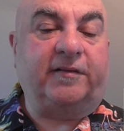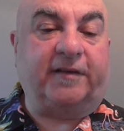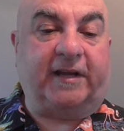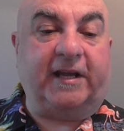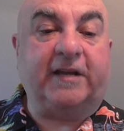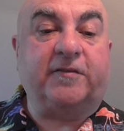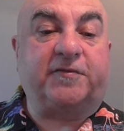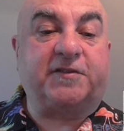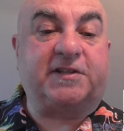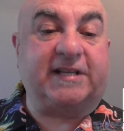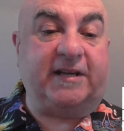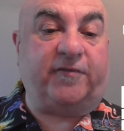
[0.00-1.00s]
The key
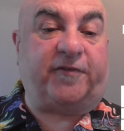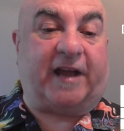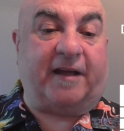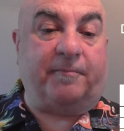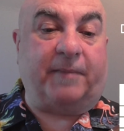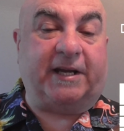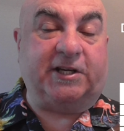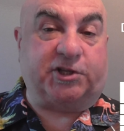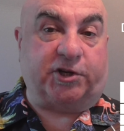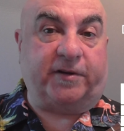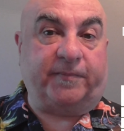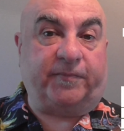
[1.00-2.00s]
of D flat
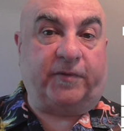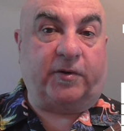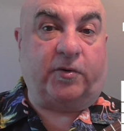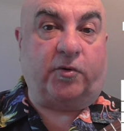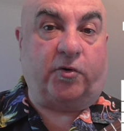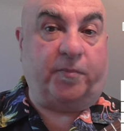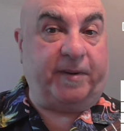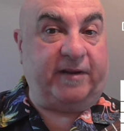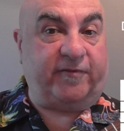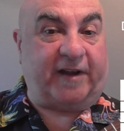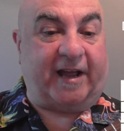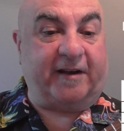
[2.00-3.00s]
major, or B
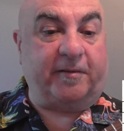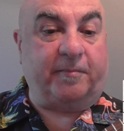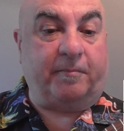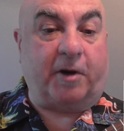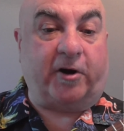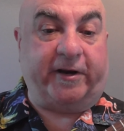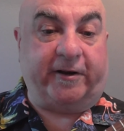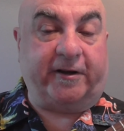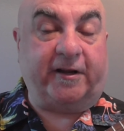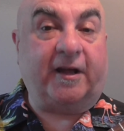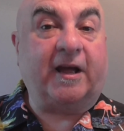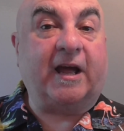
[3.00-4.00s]
flat
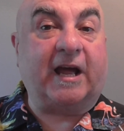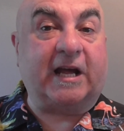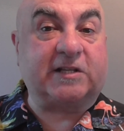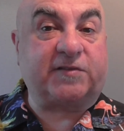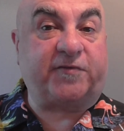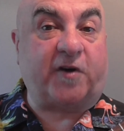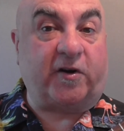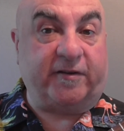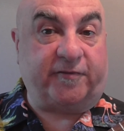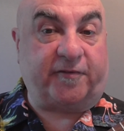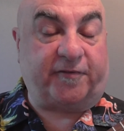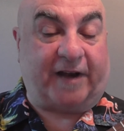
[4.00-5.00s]
minor, has
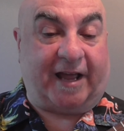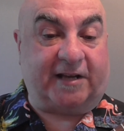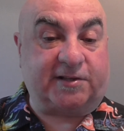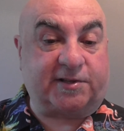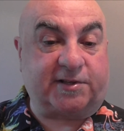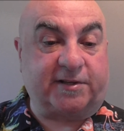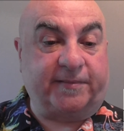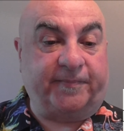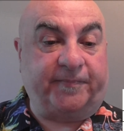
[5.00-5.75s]
five flats.